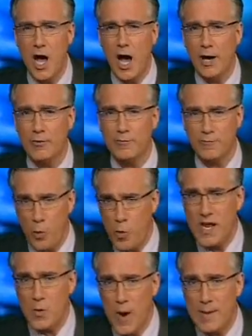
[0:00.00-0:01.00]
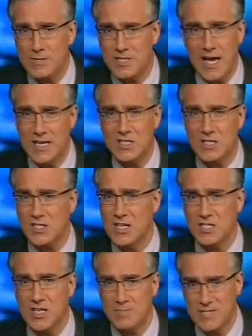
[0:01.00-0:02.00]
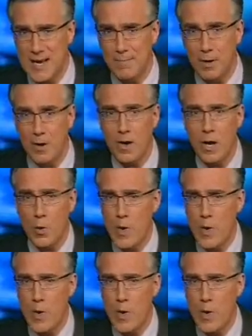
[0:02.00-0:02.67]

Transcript: on 40 websites since September.